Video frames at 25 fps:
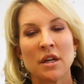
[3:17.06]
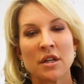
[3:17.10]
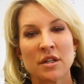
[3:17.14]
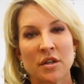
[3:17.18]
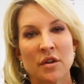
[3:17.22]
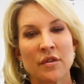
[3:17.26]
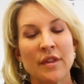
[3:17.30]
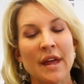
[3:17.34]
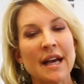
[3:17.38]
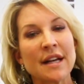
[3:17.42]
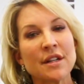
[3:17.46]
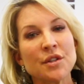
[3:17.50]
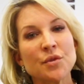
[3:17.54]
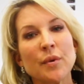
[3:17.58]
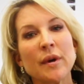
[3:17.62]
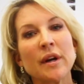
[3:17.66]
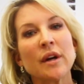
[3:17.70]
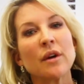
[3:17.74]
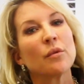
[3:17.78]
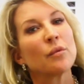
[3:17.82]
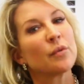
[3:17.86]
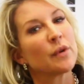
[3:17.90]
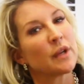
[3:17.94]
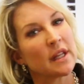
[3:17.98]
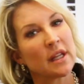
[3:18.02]
so that's
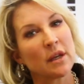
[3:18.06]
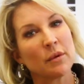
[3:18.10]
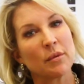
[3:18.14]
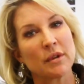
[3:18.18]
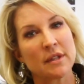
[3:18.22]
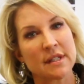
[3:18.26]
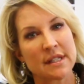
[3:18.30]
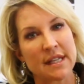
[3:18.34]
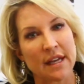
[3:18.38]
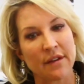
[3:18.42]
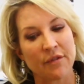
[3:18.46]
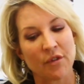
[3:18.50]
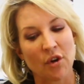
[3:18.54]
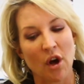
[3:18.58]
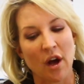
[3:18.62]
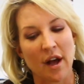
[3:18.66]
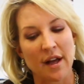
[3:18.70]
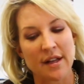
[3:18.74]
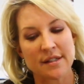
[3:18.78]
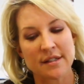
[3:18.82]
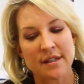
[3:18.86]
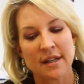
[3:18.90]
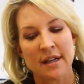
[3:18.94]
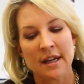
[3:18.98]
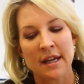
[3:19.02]
where it really will save
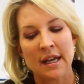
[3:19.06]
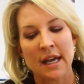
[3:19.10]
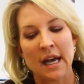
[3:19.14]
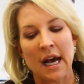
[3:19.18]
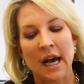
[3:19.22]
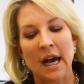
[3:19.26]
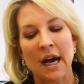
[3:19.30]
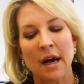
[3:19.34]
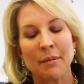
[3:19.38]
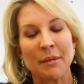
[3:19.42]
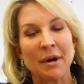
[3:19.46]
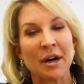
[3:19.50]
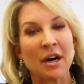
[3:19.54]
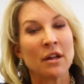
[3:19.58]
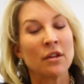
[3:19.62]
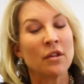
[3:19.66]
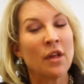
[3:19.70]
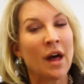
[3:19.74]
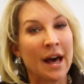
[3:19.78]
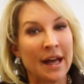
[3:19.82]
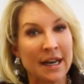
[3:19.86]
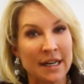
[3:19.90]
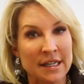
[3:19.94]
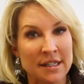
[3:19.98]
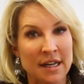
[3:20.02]
costs um, a
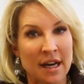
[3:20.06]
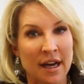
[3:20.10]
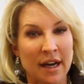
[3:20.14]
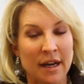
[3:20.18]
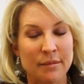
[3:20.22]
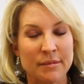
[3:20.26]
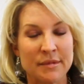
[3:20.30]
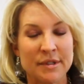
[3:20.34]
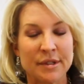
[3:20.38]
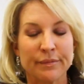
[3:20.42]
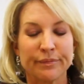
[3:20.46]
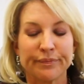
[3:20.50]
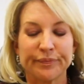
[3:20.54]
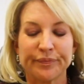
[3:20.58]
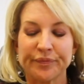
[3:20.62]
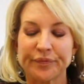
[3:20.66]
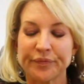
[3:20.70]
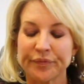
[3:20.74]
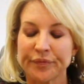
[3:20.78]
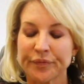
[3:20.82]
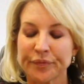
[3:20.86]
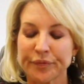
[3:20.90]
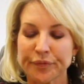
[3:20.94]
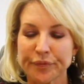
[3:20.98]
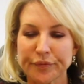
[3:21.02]
lot of times,
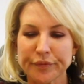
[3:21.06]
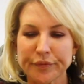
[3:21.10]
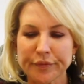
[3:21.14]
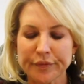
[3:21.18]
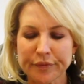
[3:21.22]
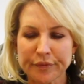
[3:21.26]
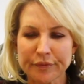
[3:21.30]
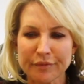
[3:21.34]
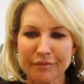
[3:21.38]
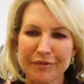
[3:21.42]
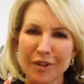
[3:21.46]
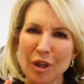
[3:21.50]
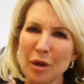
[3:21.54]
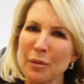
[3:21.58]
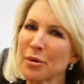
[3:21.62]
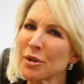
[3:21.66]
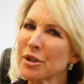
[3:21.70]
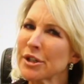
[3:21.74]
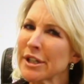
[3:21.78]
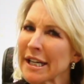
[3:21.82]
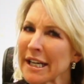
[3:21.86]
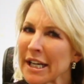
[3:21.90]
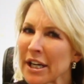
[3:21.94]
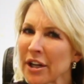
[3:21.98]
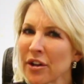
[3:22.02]

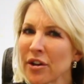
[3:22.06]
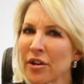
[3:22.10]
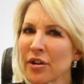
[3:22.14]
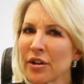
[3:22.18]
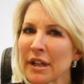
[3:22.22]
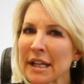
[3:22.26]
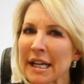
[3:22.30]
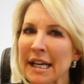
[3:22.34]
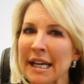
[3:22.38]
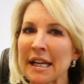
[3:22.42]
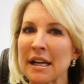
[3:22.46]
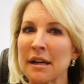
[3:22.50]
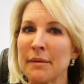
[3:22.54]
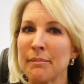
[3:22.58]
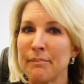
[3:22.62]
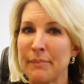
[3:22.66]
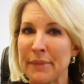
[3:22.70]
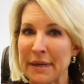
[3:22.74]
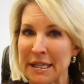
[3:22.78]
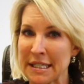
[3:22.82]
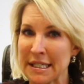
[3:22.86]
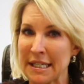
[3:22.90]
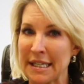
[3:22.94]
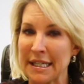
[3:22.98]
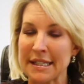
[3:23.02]
particularly in a
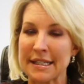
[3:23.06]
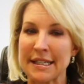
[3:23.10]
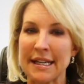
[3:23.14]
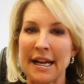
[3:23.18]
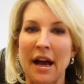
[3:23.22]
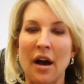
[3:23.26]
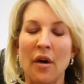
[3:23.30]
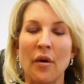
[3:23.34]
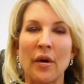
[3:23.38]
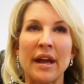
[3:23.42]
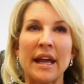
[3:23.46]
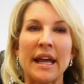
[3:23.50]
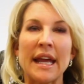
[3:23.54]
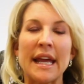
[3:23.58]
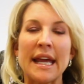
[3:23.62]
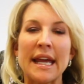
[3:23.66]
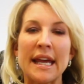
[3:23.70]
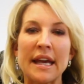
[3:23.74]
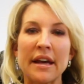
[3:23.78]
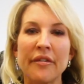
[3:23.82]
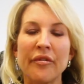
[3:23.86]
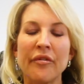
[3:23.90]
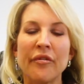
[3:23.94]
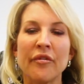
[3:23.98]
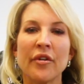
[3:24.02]
business, now,
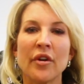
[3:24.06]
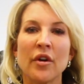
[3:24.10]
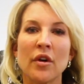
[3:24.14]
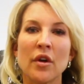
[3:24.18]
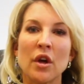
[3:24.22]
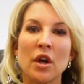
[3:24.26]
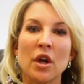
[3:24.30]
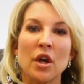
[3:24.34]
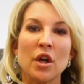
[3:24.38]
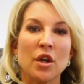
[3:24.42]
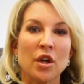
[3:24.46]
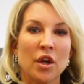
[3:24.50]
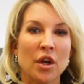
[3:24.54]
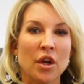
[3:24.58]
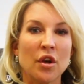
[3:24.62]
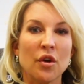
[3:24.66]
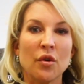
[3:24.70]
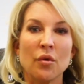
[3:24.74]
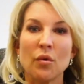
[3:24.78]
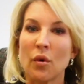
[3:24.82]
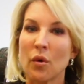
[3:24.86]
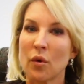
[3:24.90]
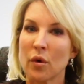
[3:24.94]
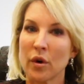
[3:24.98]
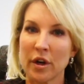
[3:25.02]
if
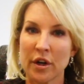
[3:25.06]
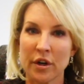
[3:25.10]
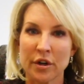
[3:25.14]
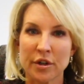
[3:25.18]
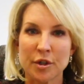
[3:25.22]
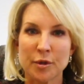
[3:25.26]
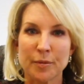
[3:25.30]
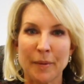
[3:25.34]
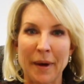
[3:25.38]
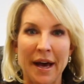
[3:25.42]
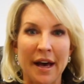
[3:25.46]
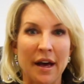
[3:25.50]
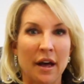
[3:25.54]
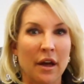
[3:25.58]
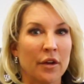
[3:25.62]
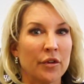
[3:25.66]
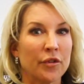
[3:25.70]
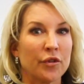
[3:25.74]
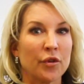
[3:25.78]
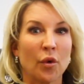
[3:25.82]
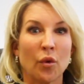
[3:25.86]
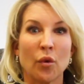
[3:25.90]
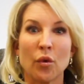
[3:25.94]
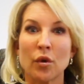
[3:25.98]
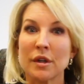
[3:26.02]
you or your
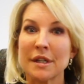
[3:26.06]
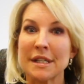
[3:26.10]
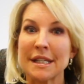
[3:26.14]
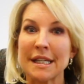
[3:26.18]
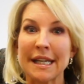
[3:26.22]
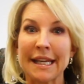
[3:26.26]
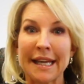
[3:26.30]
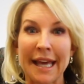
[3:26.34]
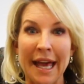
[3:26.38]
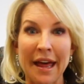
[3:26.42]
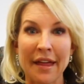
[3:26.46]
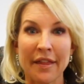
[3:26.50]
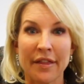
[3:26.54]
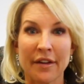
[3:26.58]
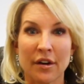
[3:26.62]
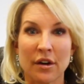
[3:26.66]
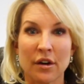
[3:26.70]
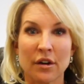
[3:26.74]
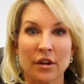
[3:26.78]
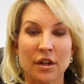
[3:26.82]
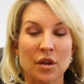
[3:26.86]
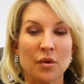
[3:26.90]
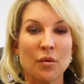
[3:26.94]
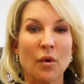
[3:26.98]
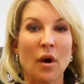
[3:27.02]
spouse or
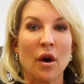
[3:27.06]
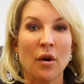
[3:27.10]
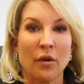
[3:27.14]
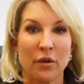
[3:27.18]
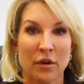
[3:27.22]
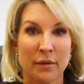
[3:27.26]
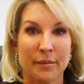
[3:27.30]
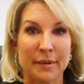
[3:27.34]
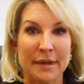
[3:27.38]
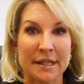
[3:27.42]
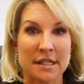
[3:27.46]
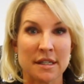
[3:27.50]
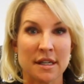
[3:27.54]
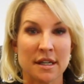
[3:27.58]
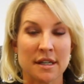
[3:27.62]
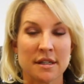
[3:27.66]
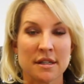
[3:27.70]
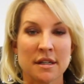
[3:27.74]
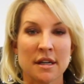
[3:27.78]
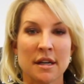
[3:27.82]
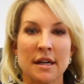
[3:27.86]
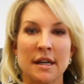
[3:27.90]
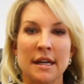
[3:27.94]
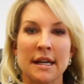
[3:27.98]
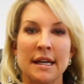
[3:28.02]
together you own a business,